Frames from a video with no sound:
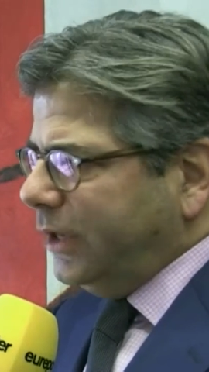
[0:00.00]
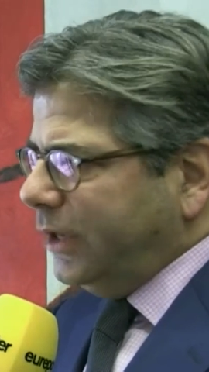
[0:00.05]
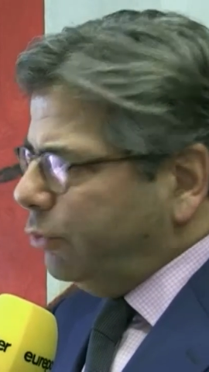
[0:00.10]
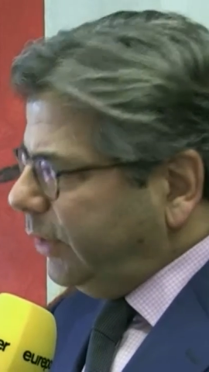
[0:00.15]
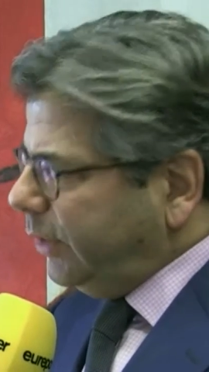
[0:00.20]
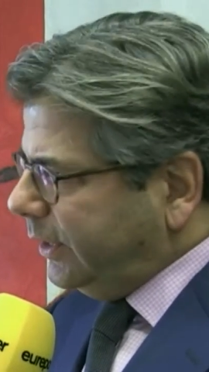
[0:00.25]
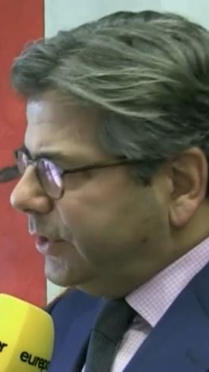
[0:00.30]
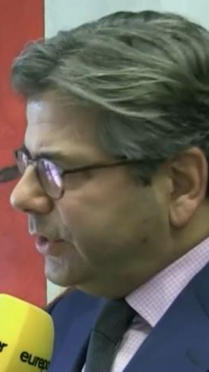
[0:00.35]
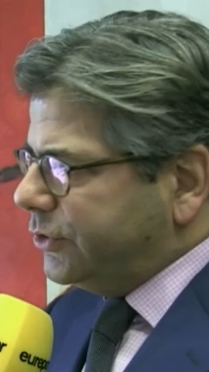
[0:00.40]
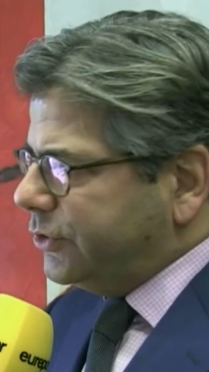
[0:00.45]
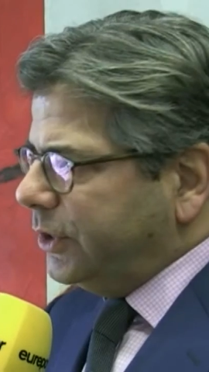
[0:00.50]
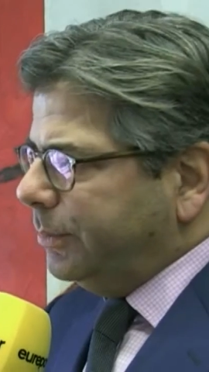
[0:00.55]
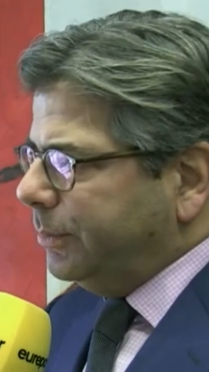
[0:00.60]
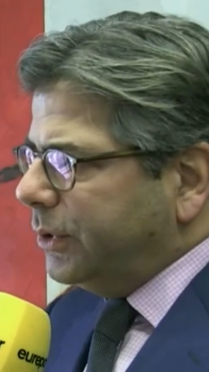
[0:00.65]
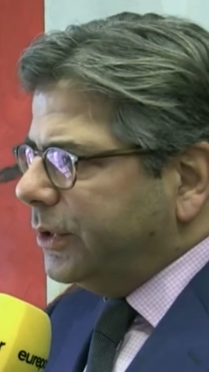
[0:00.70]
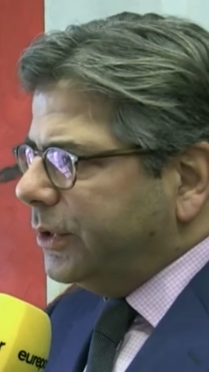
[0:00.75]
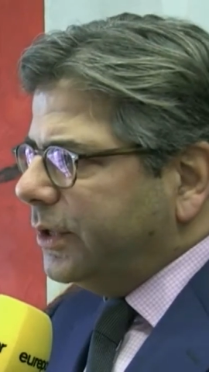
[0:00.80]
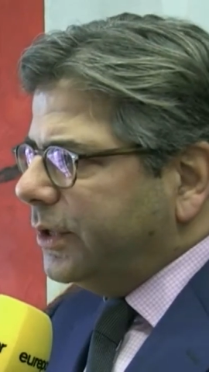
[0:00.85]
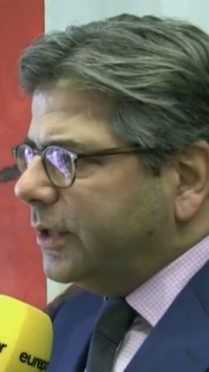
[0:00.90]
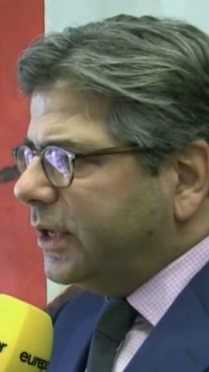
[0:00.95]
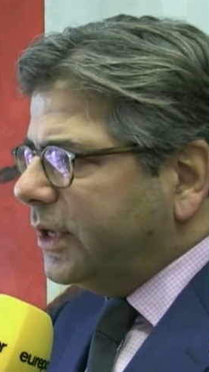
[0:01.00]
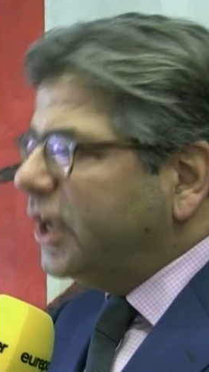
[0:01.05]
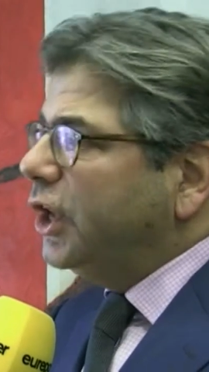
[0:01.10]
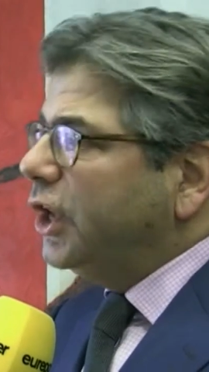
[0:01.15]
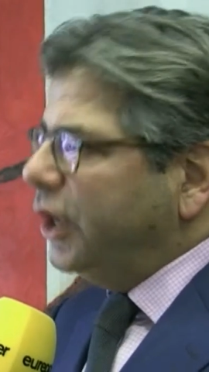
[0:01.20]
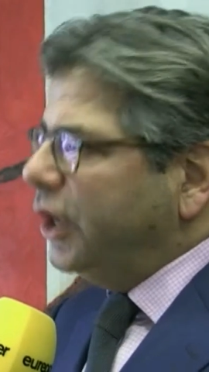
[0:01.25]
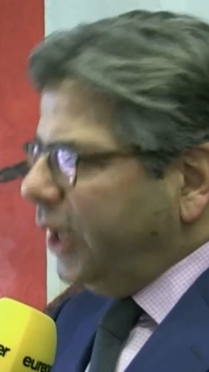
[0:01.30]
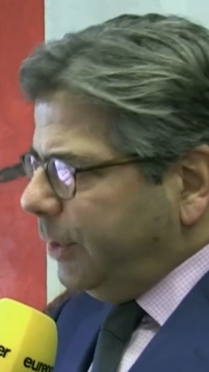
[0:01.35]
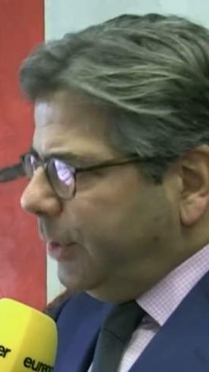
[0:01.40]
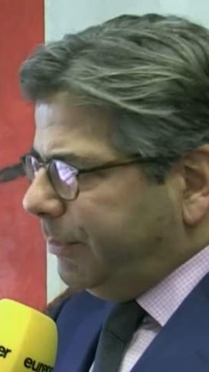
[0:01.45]
and regulatory burden
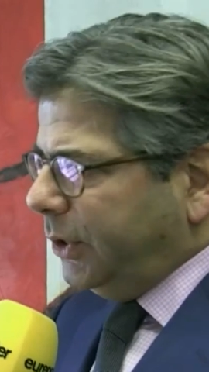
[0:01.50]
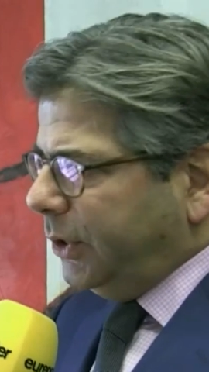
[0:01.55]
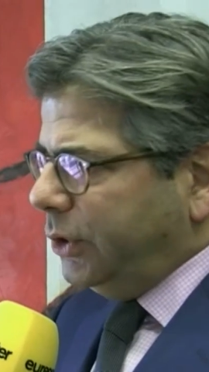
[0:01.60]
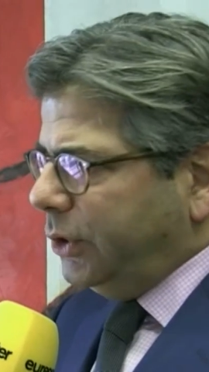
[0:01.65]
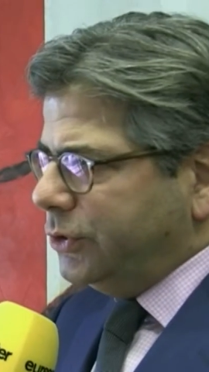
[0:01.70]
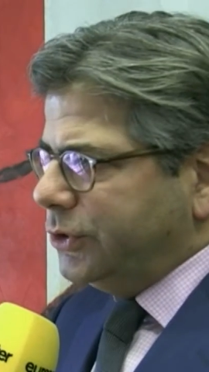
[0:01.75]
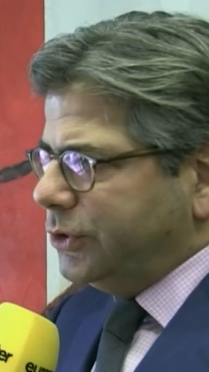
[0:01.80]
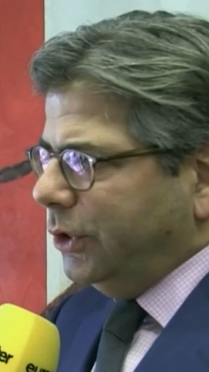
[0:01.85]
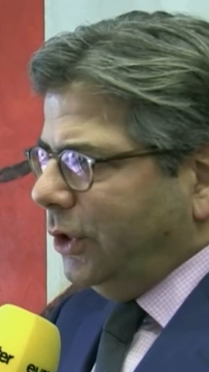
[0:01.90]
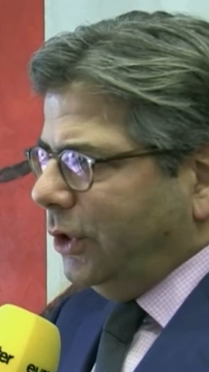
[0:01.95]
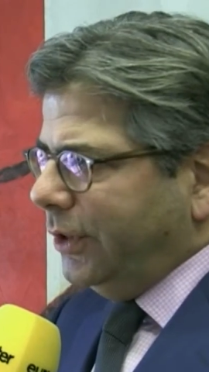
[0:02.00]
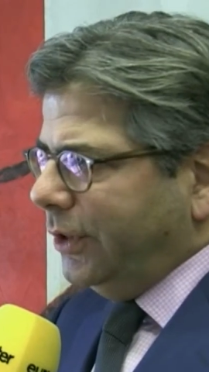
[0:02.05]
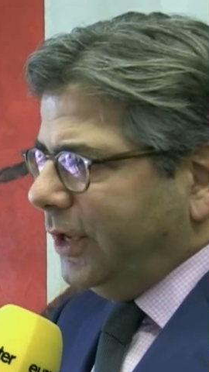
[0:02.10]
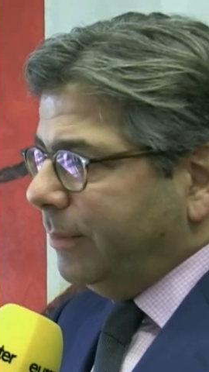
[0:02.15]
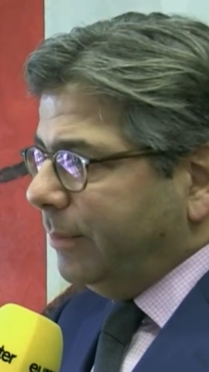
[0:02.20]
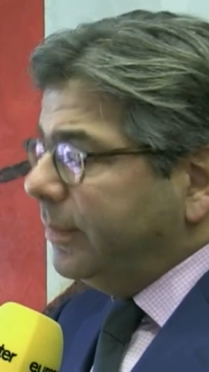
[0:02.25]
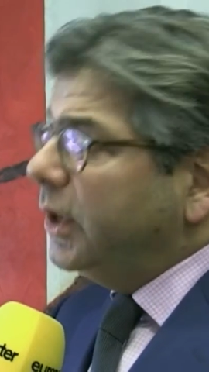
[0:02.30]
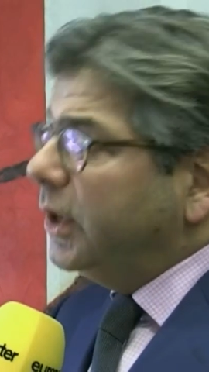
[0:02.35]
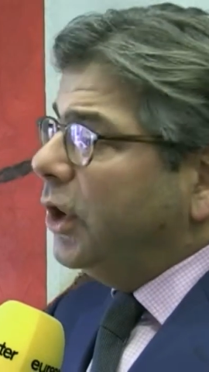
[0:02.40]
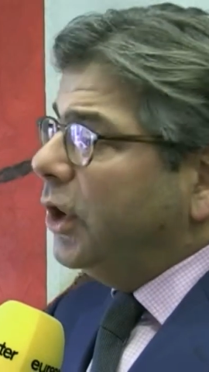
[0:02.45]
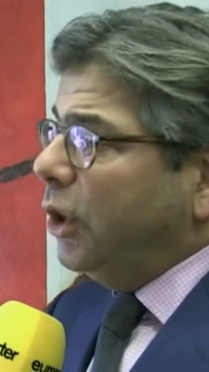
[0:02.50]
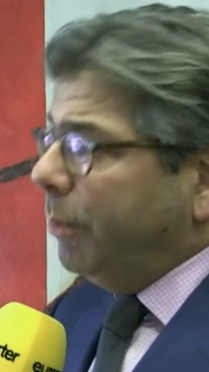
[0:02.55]
imposed on them,